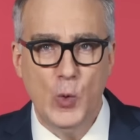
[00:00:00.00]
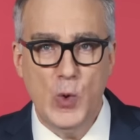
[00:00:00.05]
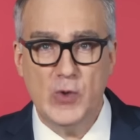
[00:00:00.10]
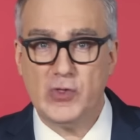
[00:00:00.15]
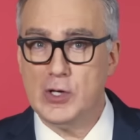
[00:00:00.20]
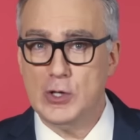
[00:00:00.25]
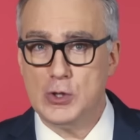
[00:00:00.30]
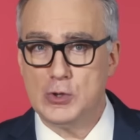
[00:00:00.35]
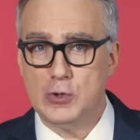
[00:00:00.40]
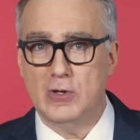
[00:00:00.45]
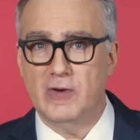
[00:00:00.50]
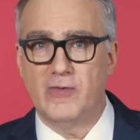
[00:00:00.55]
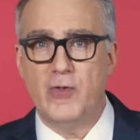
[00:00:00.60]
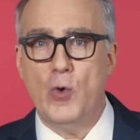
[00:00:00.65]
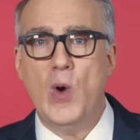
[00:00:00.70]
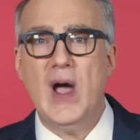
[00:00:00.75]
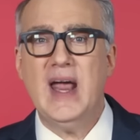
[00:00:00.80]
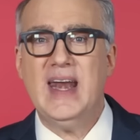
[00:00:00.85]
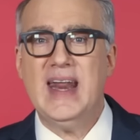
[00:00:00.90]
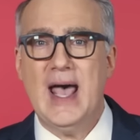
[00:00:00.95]
With control of
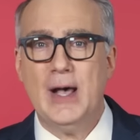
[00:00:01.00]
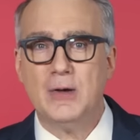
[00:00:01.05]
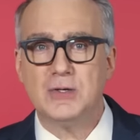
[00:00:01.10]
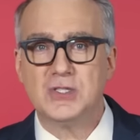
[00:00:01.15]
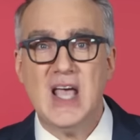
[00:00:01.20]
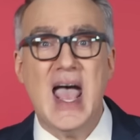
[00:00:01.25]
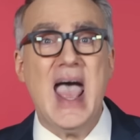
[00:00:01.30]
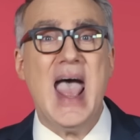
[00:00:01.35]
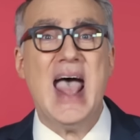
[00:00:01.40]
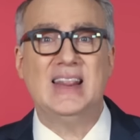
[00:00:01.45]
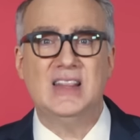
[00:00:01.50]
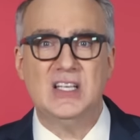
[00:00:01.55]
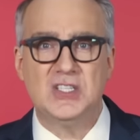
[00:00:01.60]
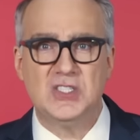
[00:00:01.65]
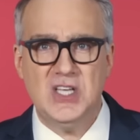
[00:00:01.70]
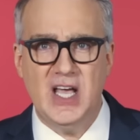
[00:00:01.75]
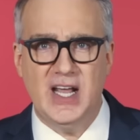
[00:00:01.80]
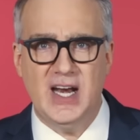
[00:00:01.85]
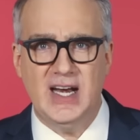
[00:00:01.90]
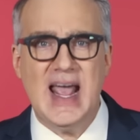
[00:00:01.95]
the White House and the
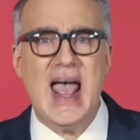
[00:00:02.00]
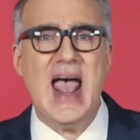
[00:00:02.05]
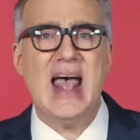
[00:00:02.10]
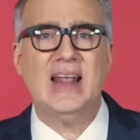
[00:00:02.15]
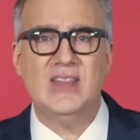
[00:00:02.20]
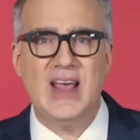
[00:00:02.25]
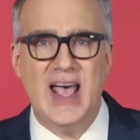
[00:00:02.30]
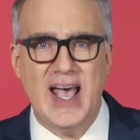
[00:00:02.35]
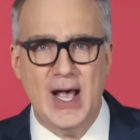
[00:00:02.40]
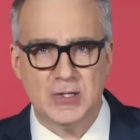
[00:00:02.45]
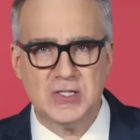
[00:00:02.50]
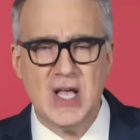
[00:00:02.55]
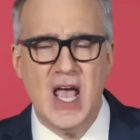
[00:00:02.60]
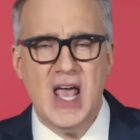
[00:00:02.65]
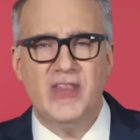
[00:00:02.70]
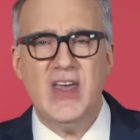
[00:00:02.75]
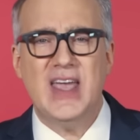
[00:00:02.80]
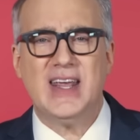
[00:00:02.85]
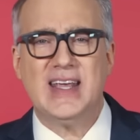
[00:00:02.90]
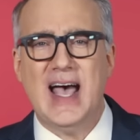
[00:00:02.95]
Senate and the House,
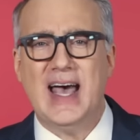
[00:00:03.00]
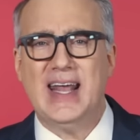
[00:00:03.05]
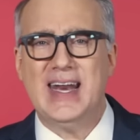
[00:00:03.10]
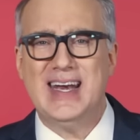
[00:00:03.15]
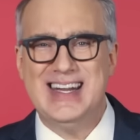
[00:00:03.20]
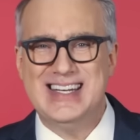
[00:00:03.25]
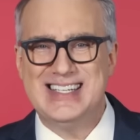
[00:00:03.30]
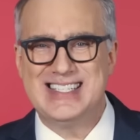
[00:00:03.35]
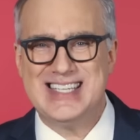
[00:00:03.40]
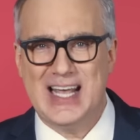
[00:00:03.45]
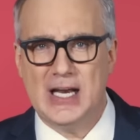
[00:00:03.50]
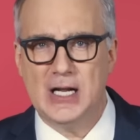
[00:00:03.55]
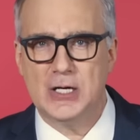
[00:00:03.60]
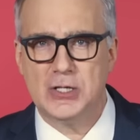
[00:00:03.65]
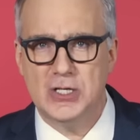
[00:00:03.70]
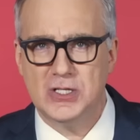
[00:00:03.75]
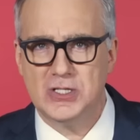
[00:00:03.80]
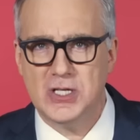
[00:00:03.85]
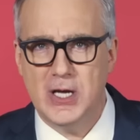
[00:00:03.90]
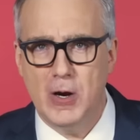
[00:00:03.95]
they got an
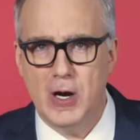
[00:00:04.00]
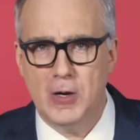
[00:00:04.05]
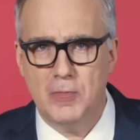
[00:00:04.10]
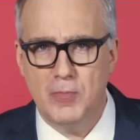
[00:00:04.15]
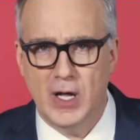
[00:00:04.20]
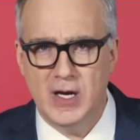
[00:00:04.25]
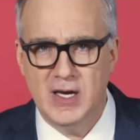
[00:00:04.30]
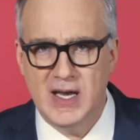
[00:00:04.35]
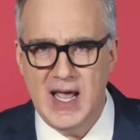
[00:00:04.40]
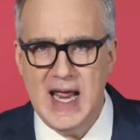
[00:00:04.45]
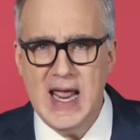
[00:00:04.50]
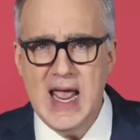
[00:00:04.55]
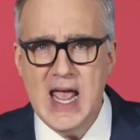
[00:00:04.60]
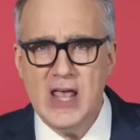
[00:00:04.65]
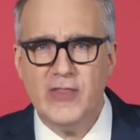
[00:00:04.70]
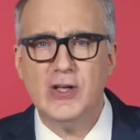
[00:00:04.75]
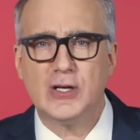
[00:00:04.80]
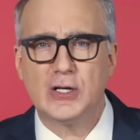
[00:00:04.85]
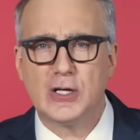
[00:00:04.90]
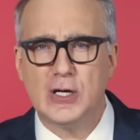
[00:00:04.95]
intelligence hearing Monday
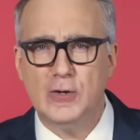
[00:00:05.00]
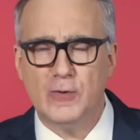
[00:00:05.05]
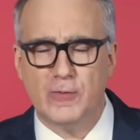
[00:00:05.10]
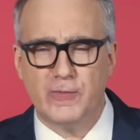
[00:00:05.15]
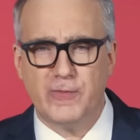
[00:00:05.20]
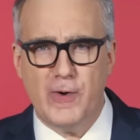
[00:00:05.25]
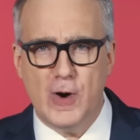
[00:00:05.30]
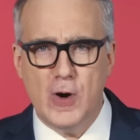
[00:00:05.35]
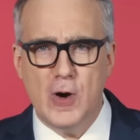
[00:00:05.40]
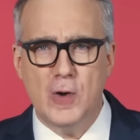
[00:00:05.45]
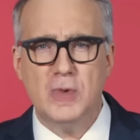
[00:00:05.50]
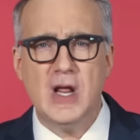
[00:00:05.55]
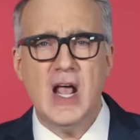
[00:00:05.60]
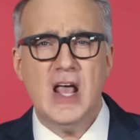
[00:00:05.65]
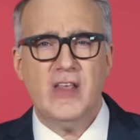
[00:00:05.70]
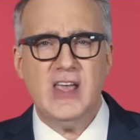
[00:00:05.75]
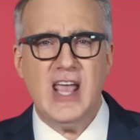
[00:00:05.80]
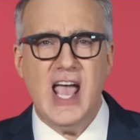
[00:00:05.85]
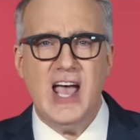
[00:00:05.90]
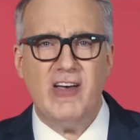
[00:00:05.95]
that confirmed
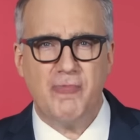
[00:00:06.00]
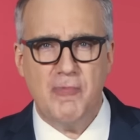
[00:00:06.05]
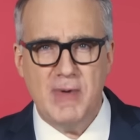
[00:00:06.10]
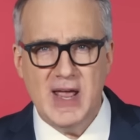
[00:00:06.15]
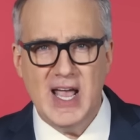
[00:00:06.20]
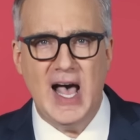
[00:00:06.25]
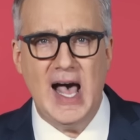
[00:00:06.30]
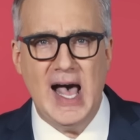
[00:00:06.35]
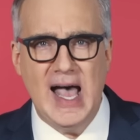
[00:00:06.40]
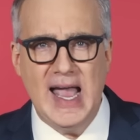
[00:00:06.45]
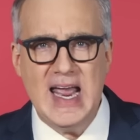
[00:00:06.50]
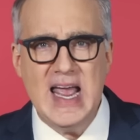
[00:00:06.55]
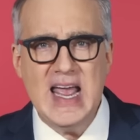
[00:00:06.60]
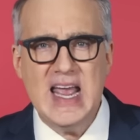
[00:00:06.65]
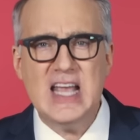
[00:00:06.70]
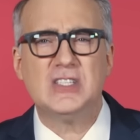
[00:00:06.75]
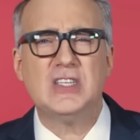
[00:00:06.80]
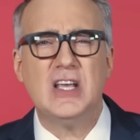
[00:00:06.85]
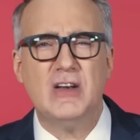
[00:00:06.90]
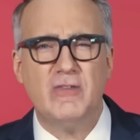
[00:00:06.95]
the FBI
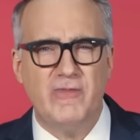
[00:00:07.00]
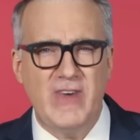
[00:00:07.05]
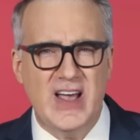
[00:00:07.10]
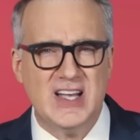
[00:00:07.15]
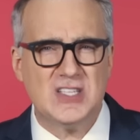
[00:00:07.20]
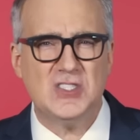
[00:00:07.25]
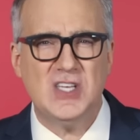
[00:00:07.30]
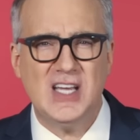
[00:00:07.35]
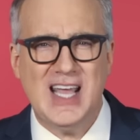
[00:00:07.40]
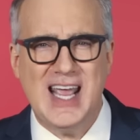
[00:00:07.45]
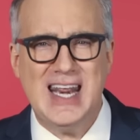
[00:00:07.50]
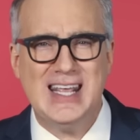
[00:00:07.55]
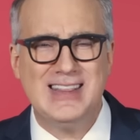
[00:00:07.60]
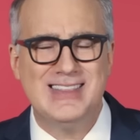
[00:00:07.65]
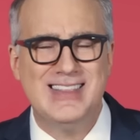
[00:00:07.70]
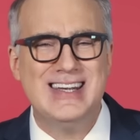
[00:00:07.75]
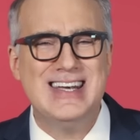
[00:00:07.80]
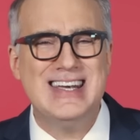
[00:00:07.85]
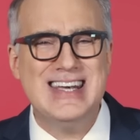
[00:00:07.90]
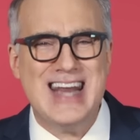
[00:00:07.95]
is
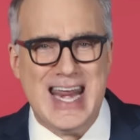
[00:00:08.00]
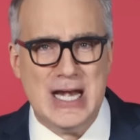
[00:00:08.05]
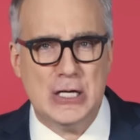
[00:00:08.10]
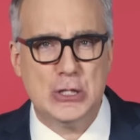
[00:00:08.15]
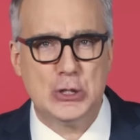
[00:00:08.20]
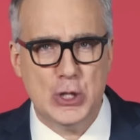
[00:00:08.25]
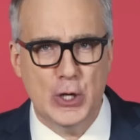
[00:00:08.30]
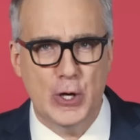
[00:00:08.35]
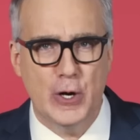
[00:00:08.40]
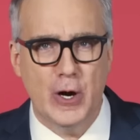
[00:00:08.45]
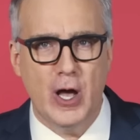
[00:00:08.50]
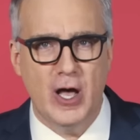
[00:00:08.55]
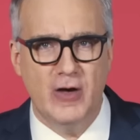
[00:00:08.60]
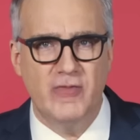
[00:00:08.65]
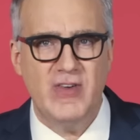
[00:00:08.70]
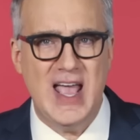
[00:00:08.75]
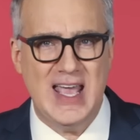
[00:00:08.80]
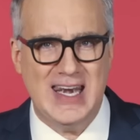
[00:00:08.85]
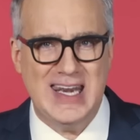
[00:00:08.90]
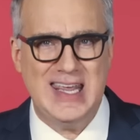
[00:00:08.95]
investigating the nature
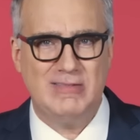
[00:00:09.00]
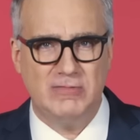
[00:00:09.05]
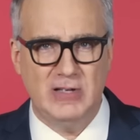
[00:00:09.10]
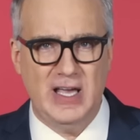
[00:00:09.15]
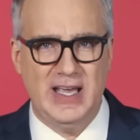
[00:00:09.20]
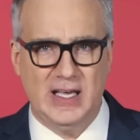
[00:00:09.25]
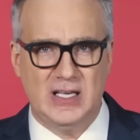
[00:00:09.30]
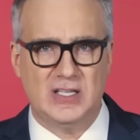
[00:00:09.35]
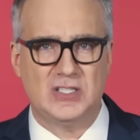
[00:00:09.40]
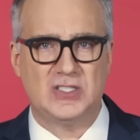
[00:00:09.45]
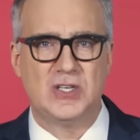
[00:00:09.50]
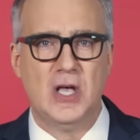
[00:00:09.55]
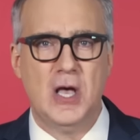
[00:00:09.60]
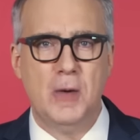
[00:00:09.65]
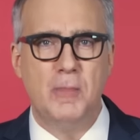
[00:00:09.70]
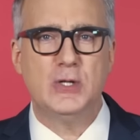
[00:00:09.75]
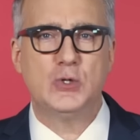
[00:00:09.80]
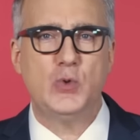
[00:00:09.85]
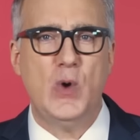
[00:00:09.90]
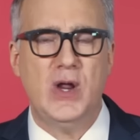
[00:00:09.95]
of any links
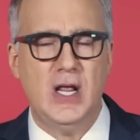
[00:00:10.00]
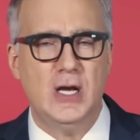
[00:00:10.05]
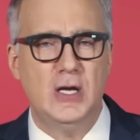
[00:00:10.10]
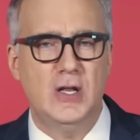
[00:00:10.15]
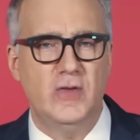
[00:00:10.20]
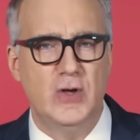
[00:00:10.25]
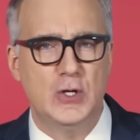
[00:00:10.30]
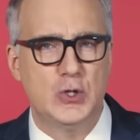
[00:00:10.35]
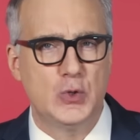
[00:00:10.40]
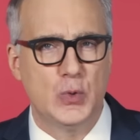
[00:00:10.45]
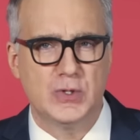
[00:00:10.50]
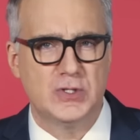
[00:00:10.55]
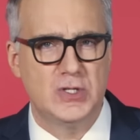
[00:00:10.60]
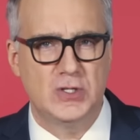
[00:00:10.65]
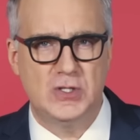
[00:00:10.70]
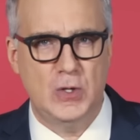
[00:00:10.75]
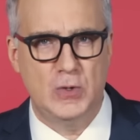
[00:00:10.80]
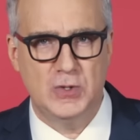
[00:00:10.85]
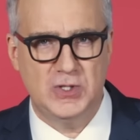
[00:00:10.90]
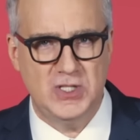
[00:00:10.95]
between individuals
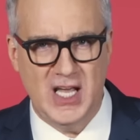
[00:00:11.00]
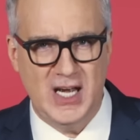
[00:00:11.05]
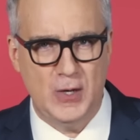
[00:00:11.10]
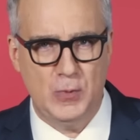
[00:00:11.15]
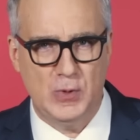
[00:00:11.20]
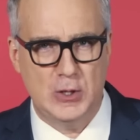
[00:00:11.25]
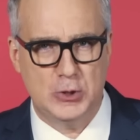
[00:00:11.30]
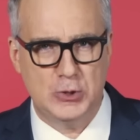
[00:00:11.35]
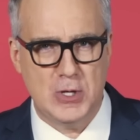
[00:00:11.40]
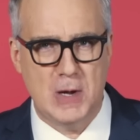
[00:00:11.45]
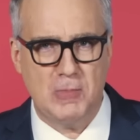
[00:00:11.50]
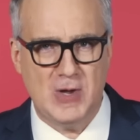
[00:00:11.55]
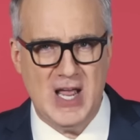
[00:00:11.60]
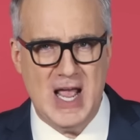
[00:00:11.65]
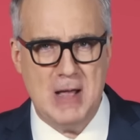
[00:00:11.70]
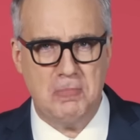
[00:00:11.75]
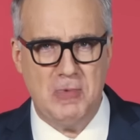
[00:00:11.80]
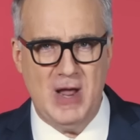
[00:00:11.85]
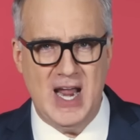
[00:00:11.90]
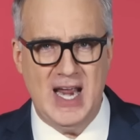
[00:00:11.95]
associated with the Trump
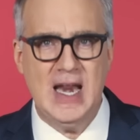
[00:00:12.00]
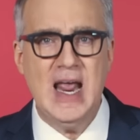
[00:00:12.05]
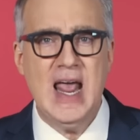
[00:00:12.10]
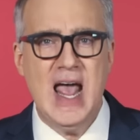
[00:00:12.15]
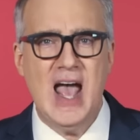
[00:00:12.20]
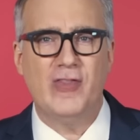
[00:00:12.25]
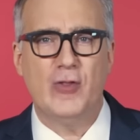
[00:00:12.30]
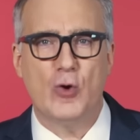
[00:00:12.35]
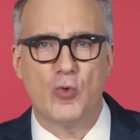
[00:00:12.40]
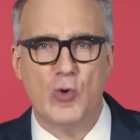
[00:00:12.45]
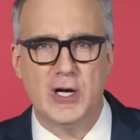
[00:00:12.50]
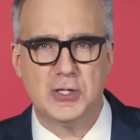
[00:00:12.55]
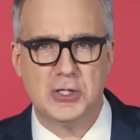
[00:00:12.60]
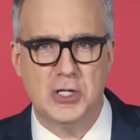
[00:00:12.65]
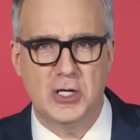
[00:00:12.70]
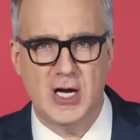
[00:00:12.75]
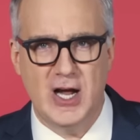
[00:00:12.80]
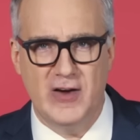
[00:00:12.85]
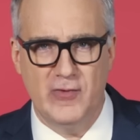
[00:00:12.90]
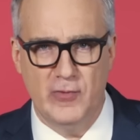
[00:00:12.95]
campaign and the
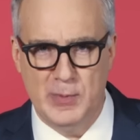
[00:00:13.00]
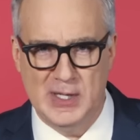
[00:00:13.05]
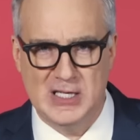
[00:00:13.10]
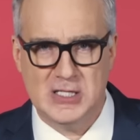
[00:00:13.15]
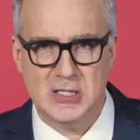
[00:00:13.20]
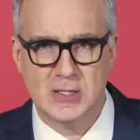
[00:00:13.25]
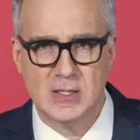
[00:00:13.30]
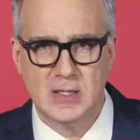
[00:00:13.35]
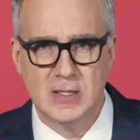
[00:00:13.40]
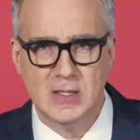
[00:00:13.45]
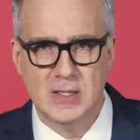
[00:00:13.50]
Russian government.